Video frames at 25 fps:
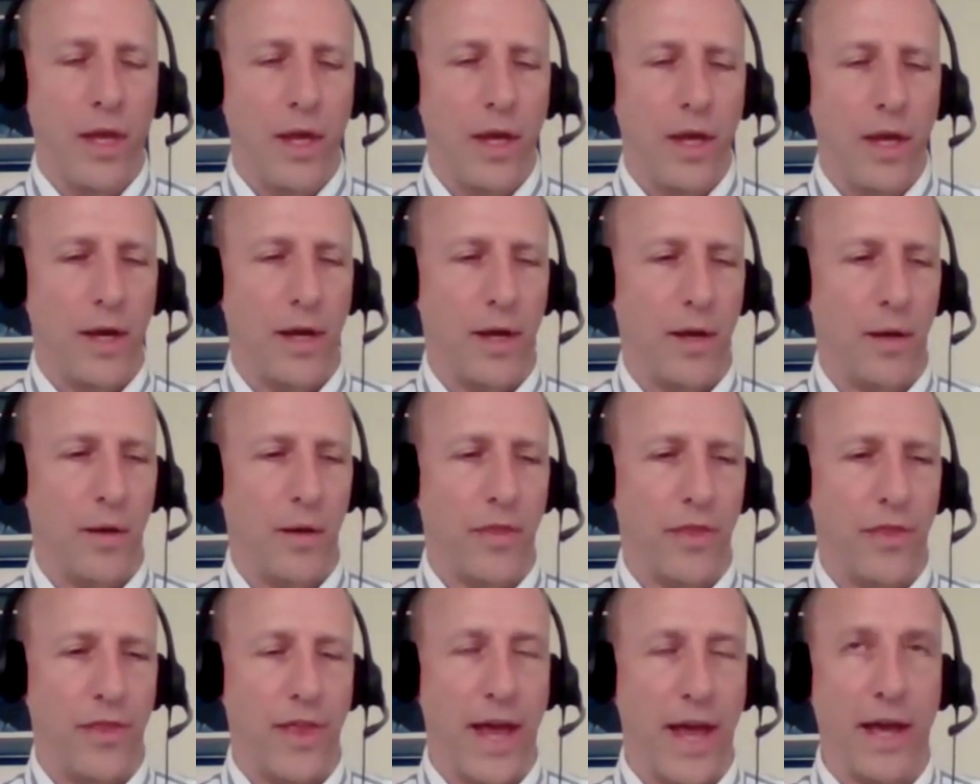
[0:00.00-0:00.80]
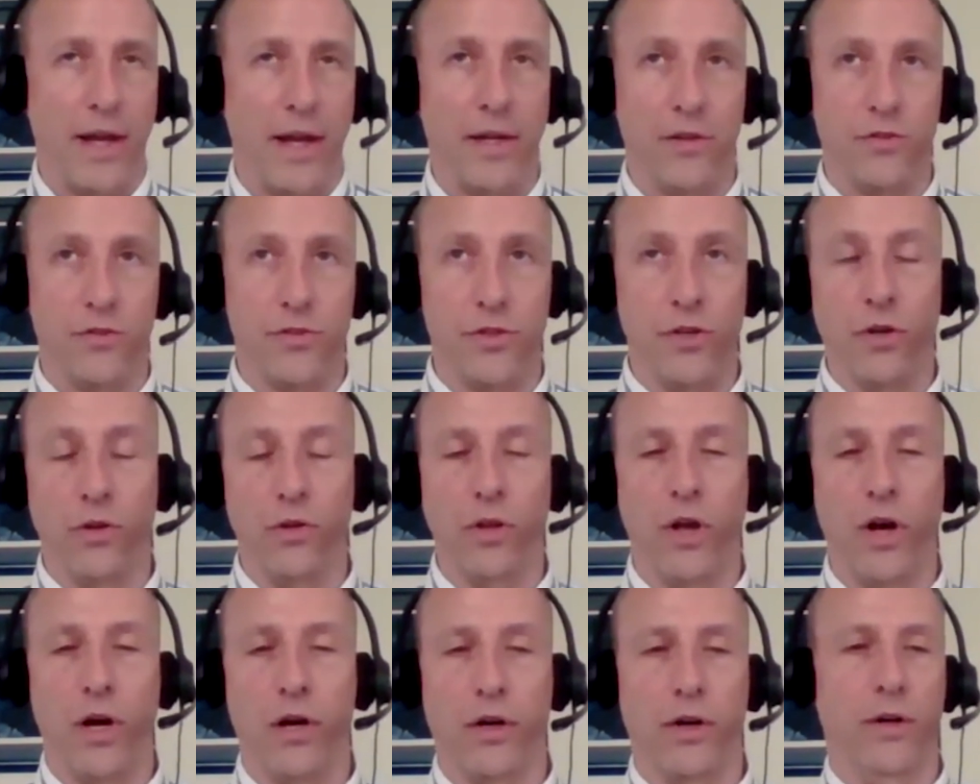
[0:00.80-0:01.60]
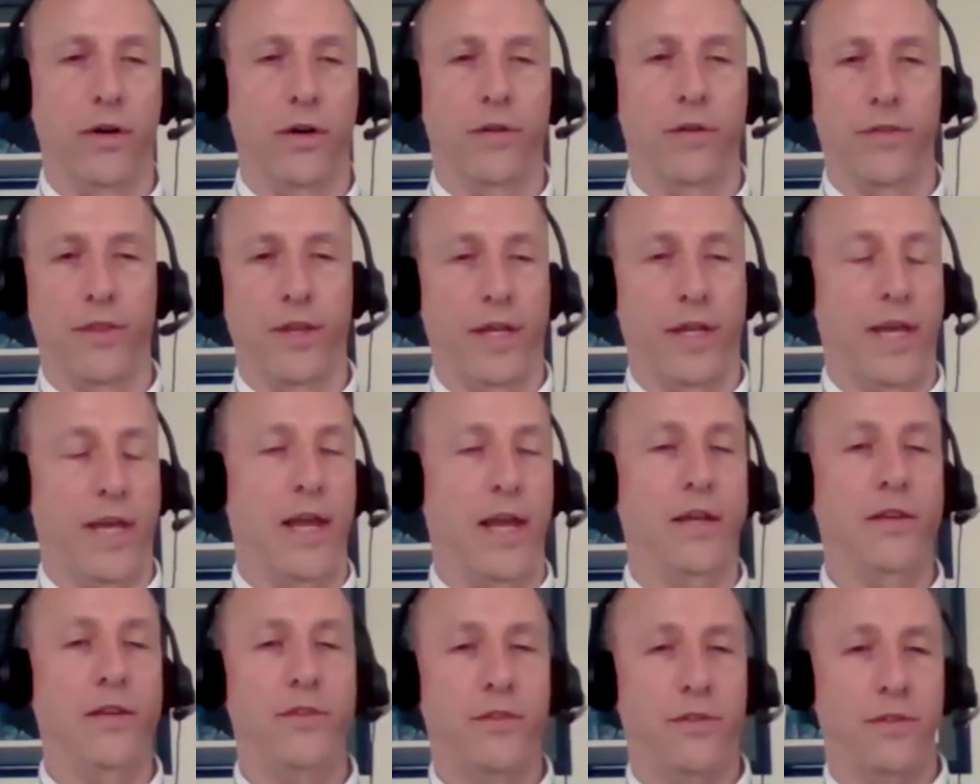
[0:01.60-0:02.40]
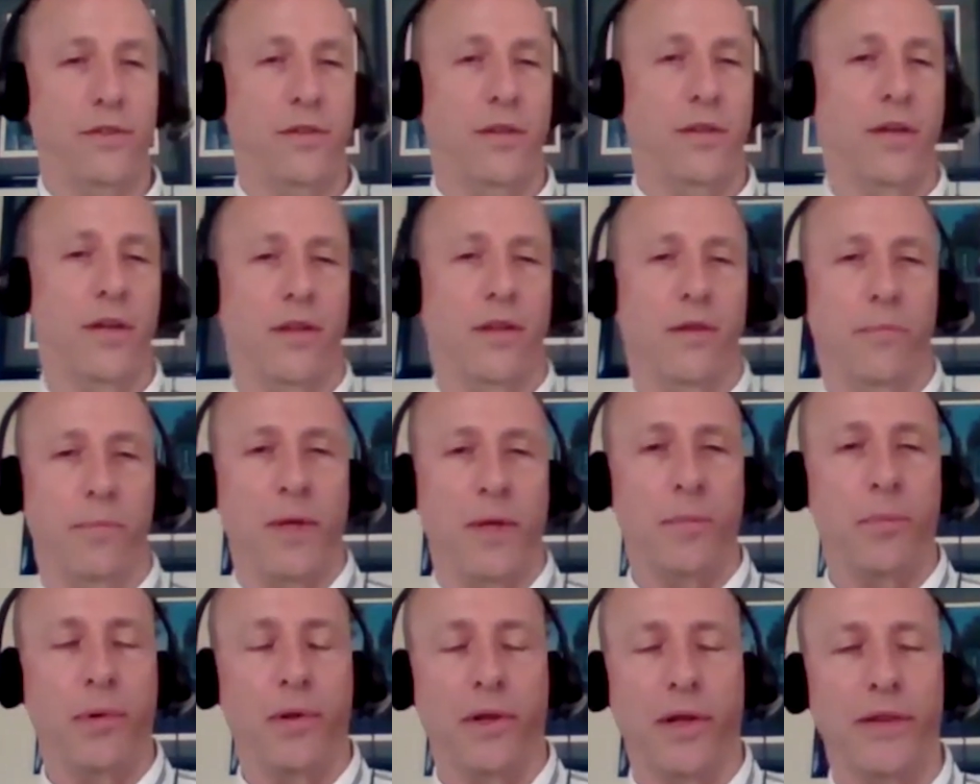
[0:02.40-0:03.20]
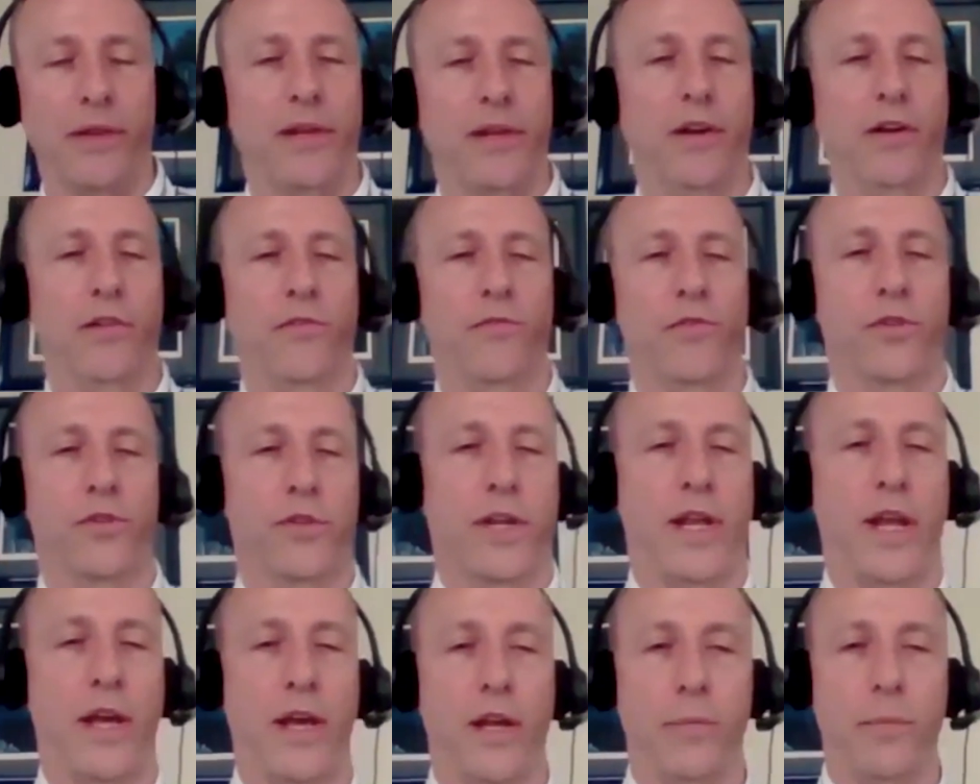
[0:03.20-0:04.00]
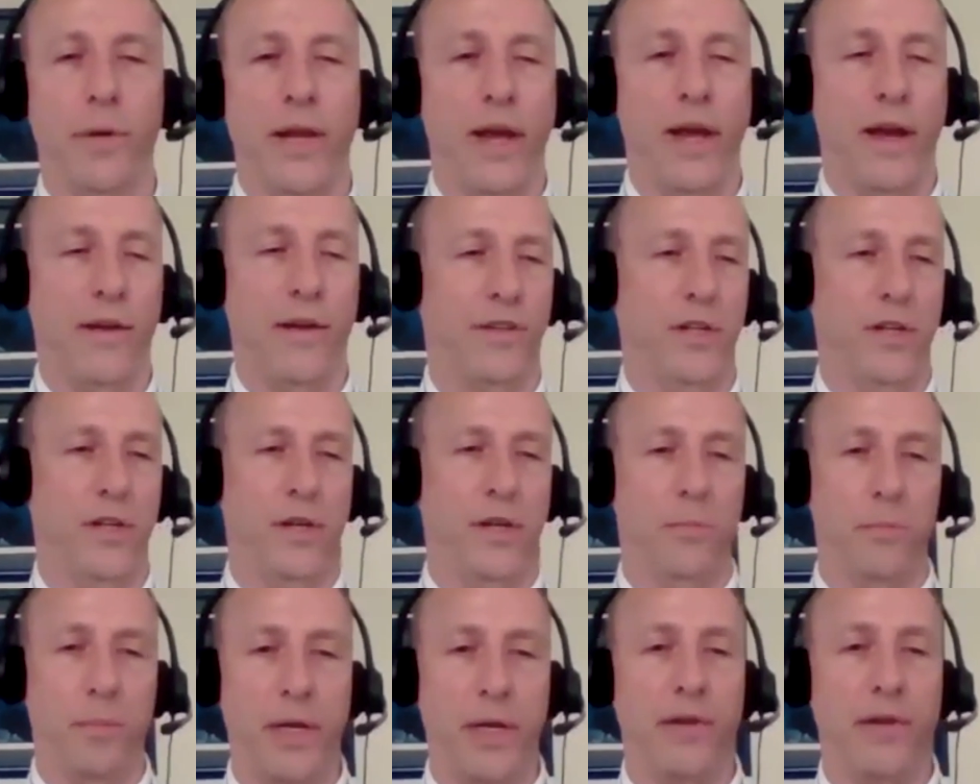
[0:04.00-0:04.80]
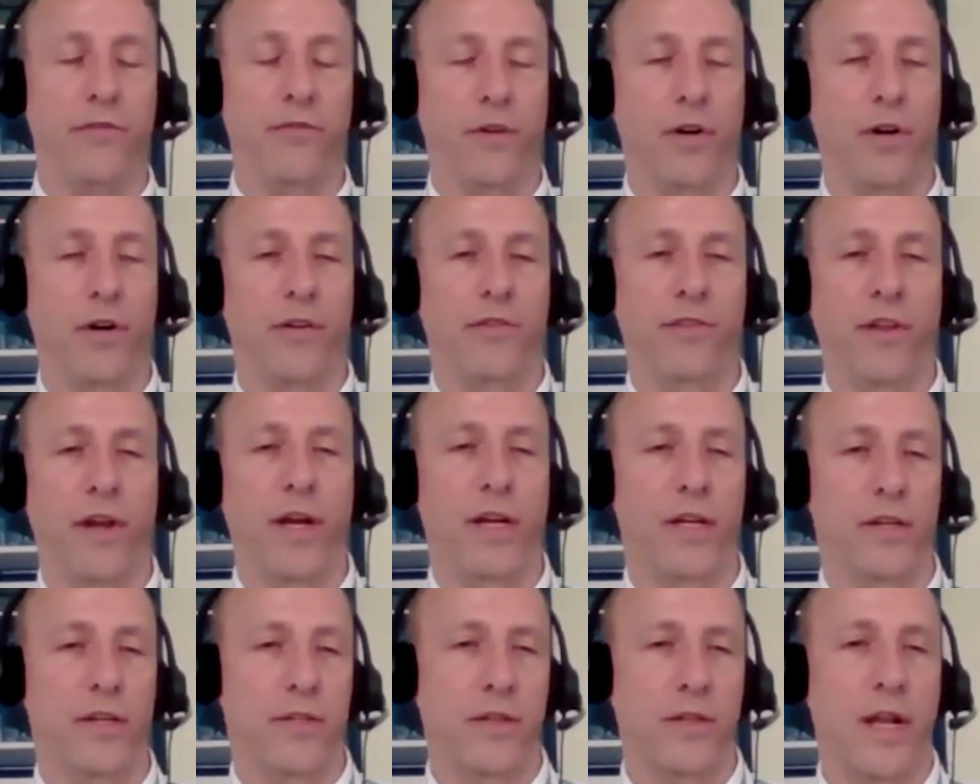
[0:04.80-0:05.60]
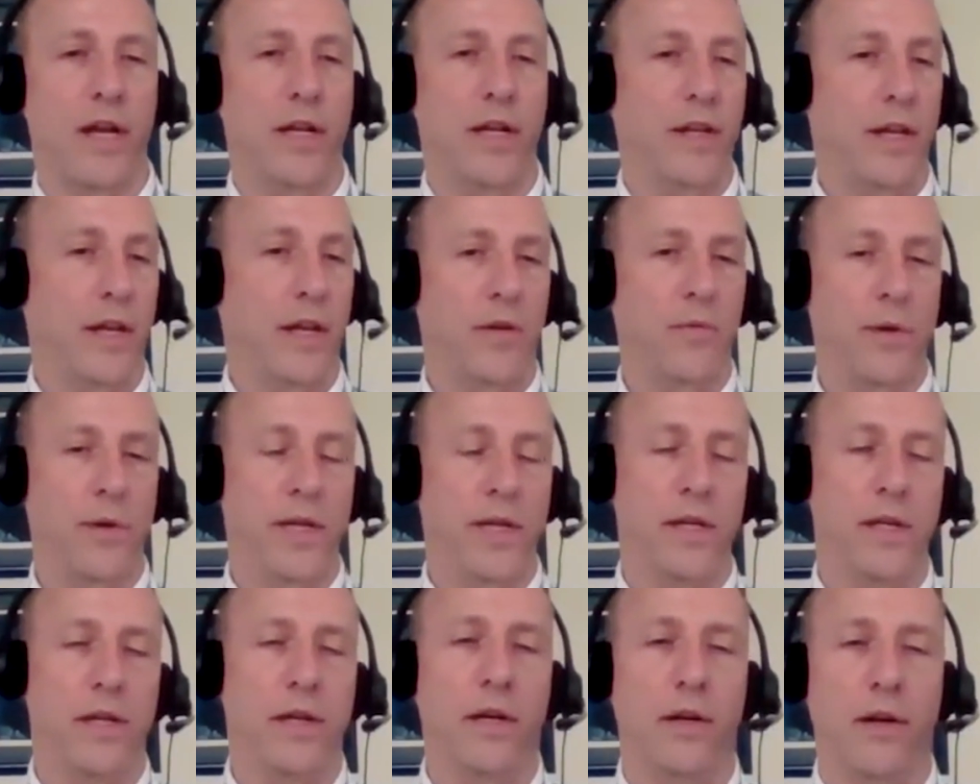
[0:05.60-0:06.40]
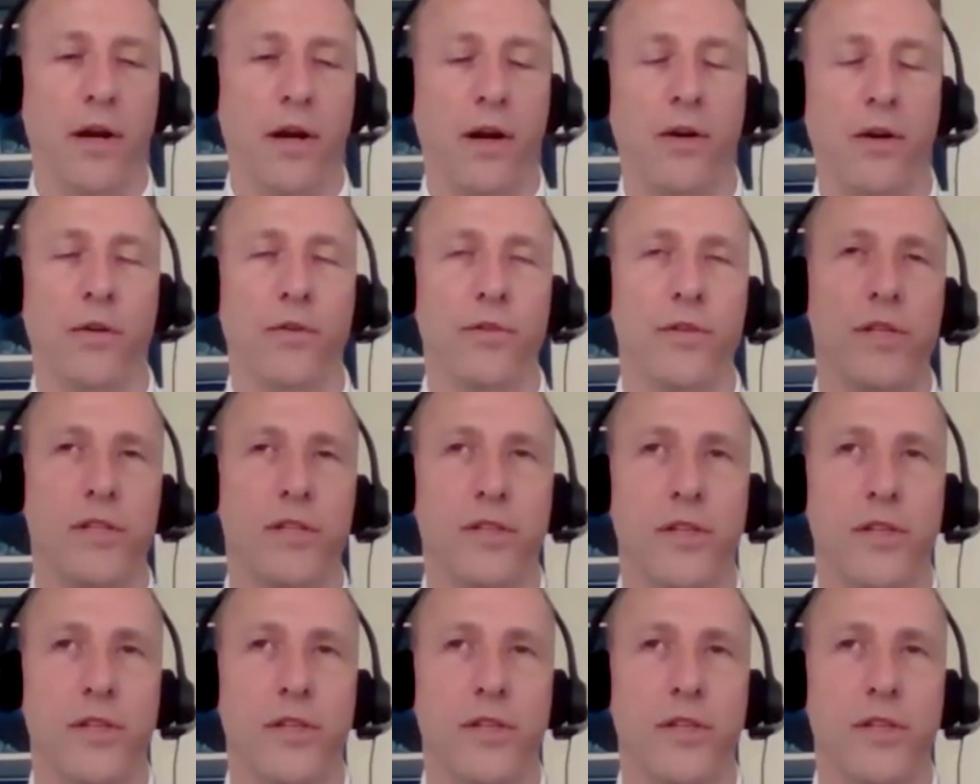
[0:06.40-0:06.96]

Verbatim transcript: Uh, that is no longer the case. Uh, the people at the Air Force Academy have to compete for a flying slot like we did in R O T